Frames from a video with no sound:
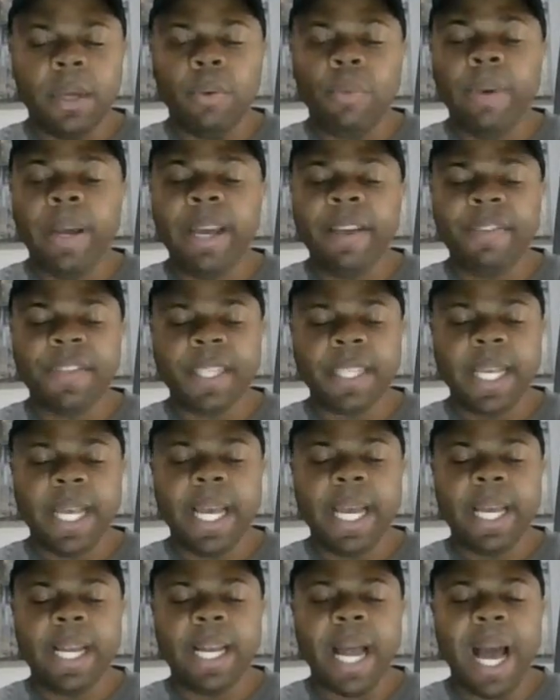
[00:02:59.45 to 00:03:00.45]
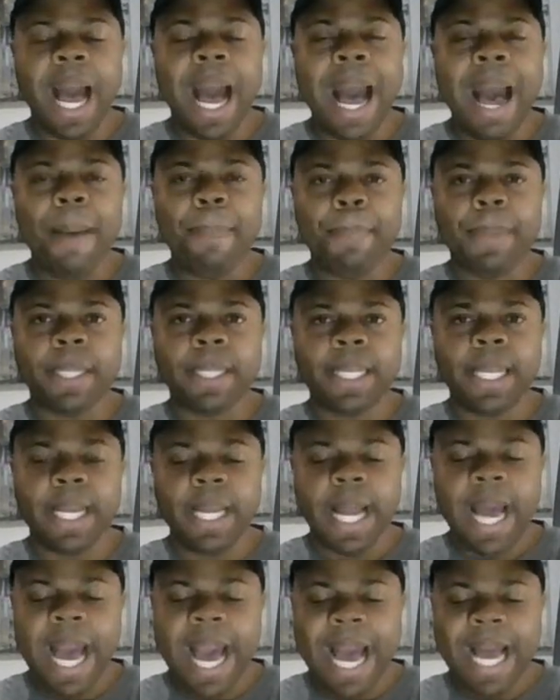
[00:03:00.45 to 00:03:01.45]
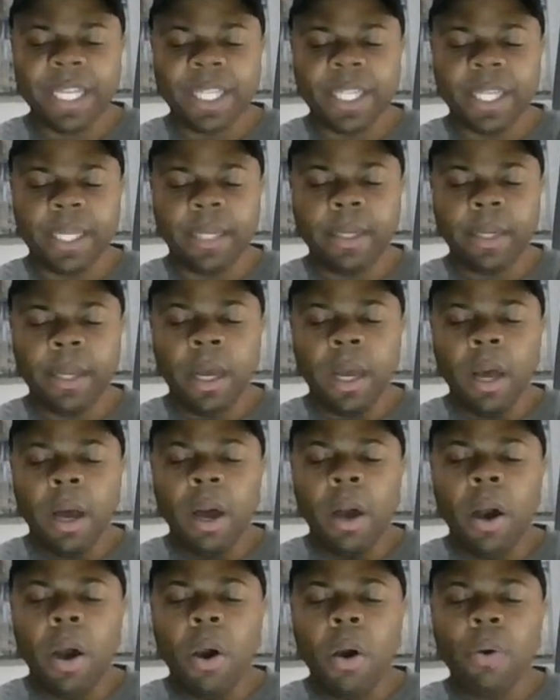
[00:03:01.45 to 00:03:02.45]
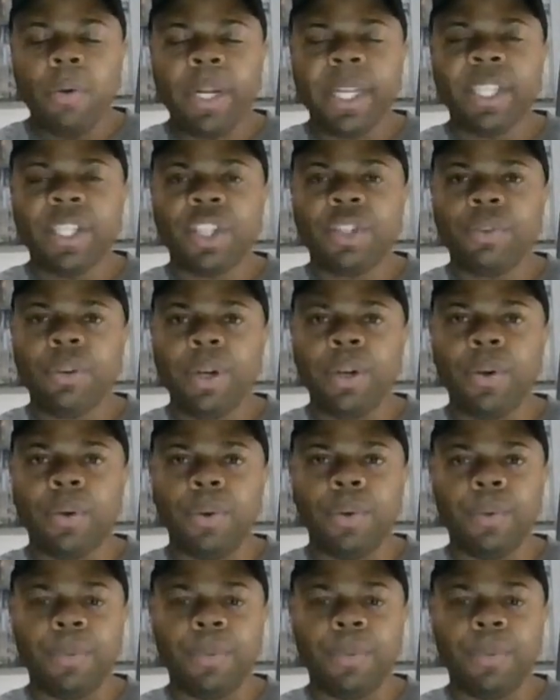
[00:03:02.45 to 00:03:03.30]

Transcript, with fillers: we've seen the opposite action holding true.